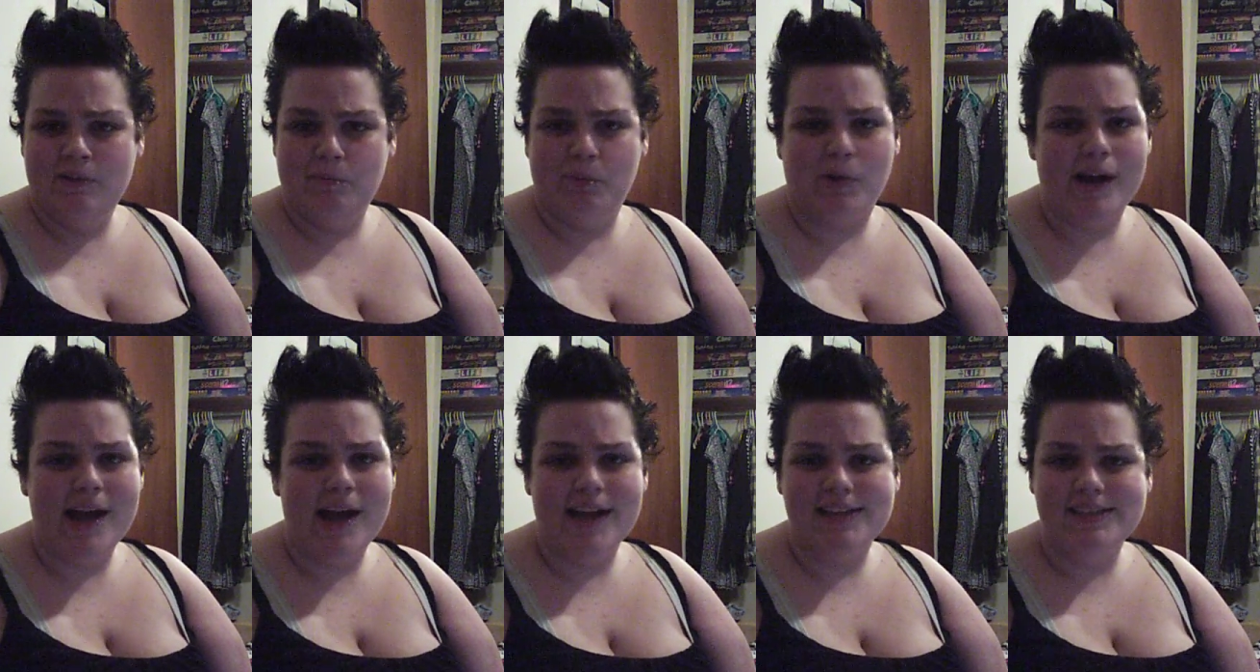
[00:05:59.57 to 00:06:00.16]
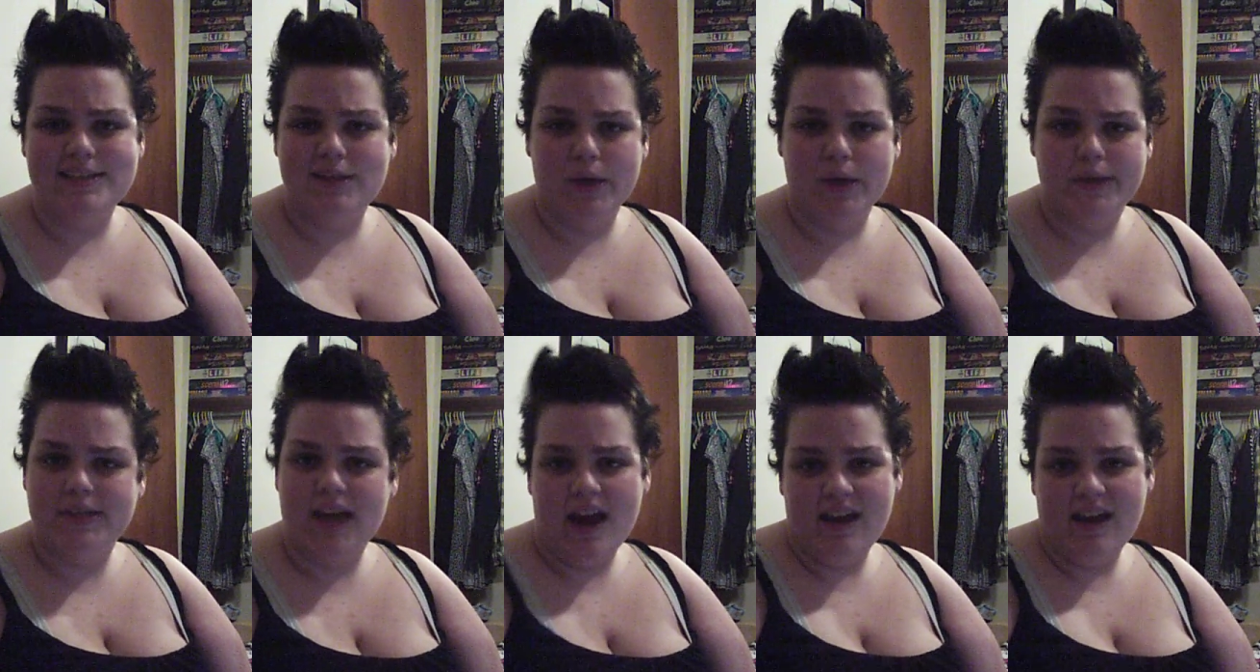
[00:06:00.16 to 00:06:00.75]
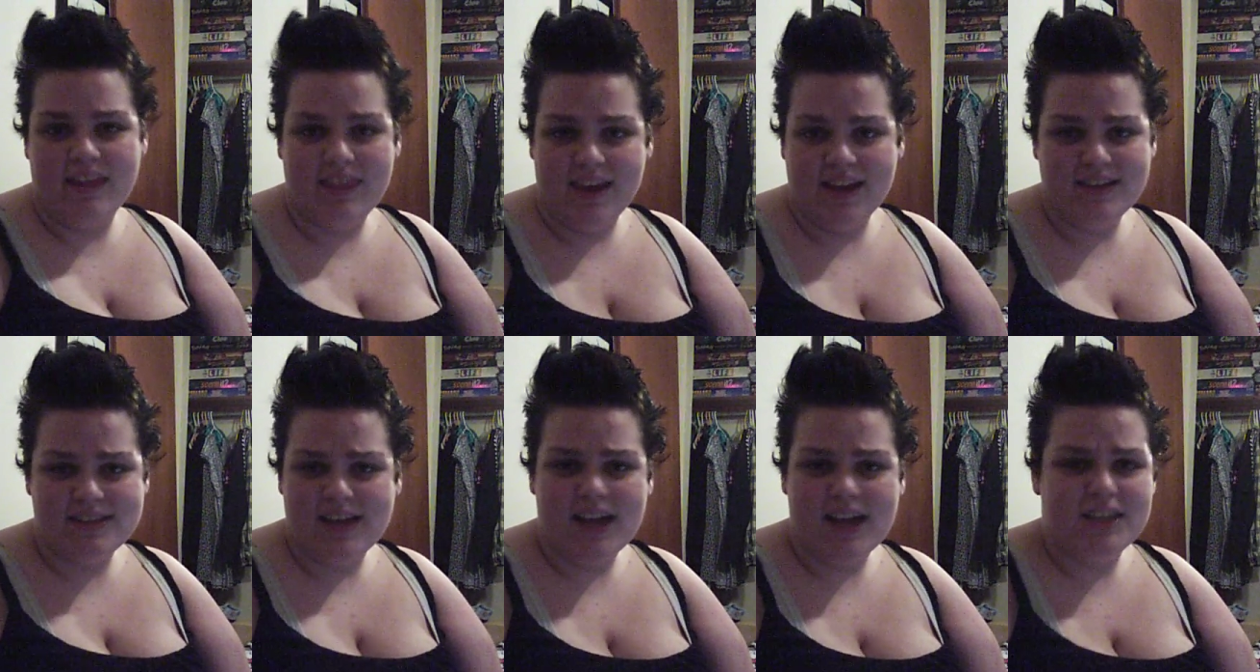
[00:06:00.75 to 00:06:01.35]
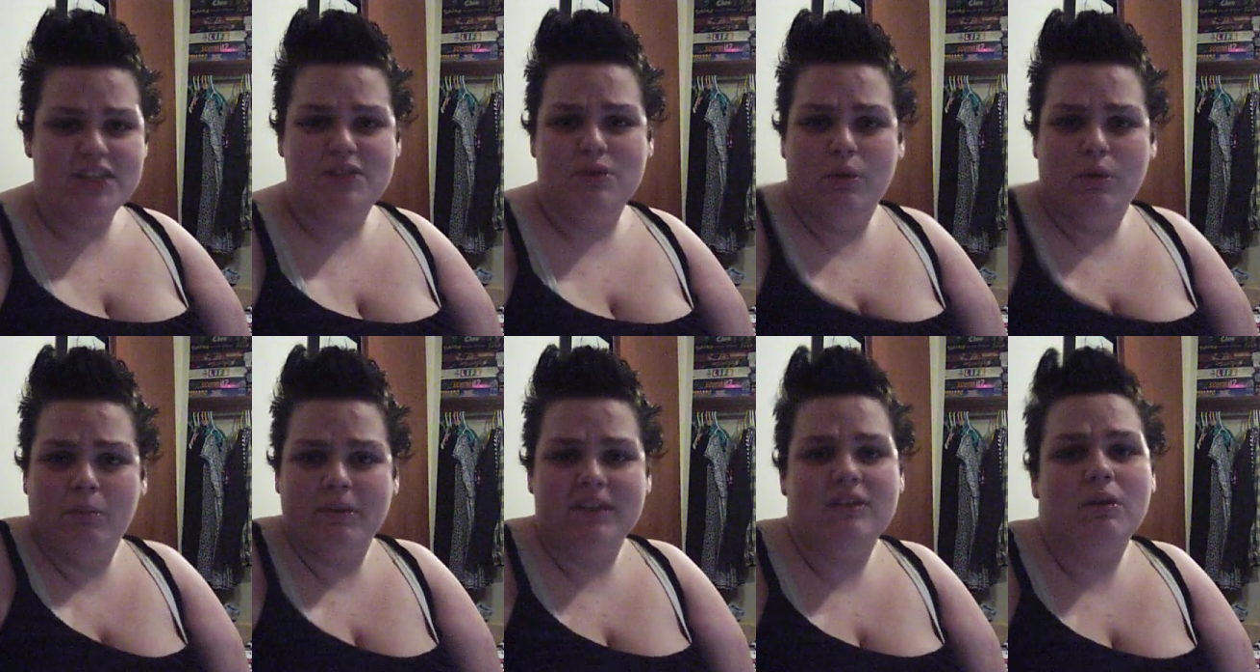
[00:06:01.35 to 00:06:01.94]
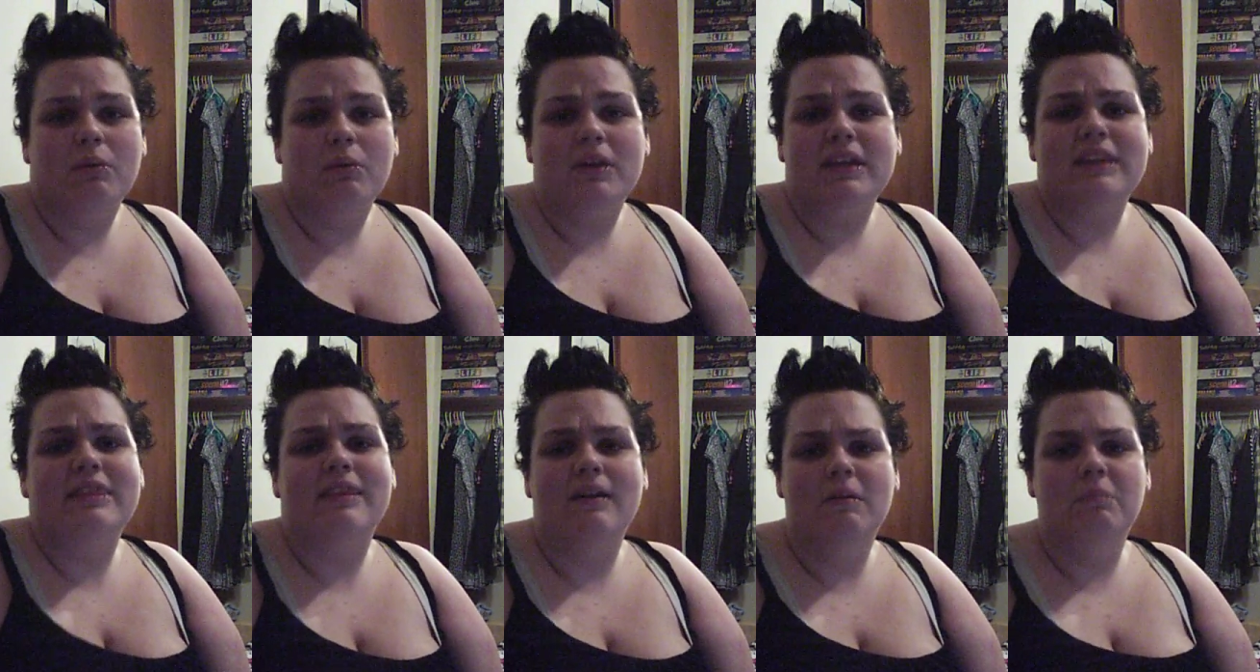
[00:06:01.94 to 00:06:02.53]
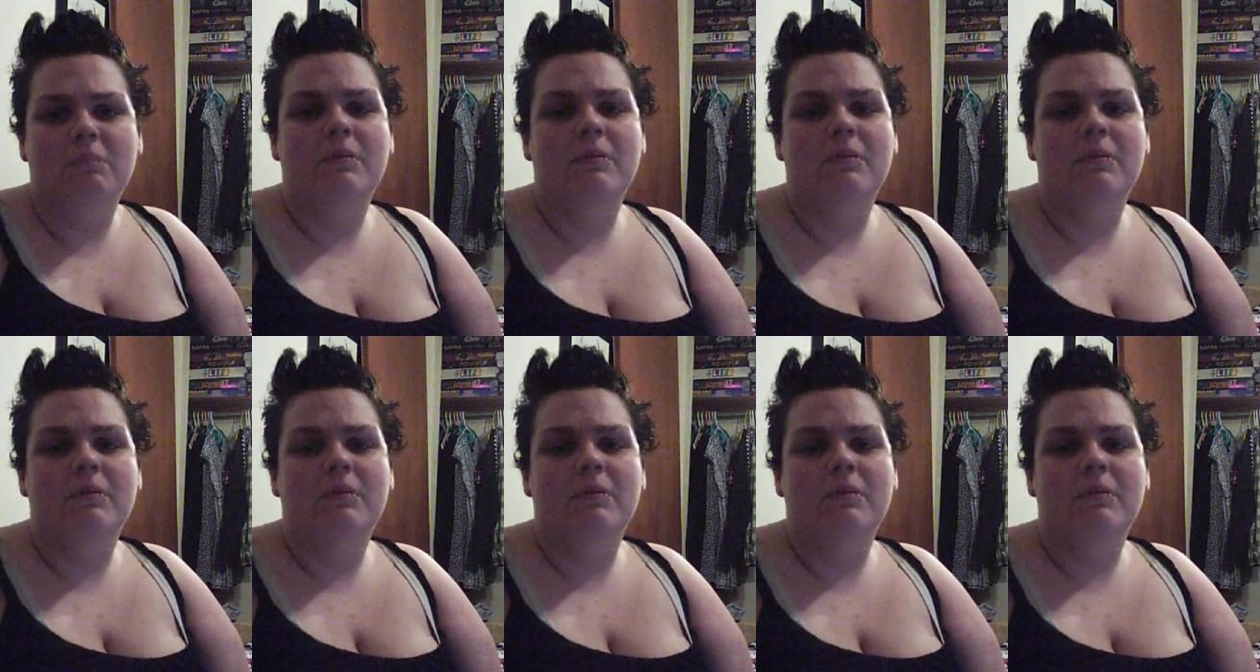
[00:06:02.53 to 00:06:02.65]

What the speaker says: breads, those kind of things. I just normally don't eat them.